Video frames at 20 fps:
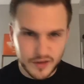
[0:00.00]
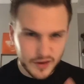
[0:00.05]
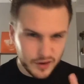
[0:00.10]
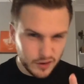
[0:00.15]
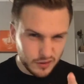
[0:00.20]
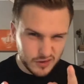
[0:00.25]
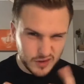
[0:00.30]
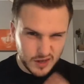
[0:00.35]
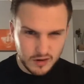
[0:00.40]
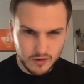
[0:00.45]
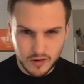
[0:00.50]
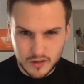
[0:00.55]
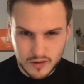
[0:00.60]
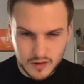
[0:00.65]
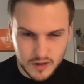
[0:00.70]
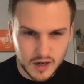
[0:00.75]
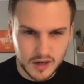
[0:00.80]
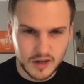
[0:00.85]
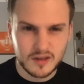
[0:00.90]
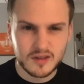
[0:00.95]
They're not secrets,
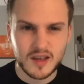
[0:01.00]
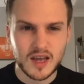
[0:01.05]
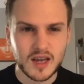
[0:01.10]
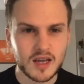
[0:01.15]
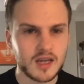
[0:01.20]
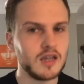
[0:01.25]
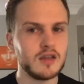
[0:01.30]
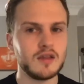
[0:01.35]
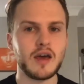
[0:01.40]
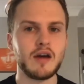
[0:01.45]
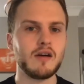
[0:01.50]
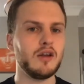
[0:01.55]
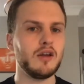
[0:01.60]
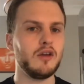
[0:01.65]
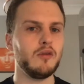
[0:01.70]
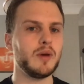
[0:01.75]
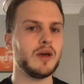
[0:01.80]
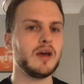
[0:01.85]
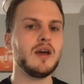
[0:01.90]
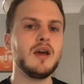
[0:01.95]
kind of snaking you there a
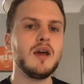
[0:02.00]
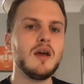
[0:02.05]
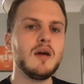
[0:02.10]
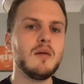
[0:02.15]
little bit,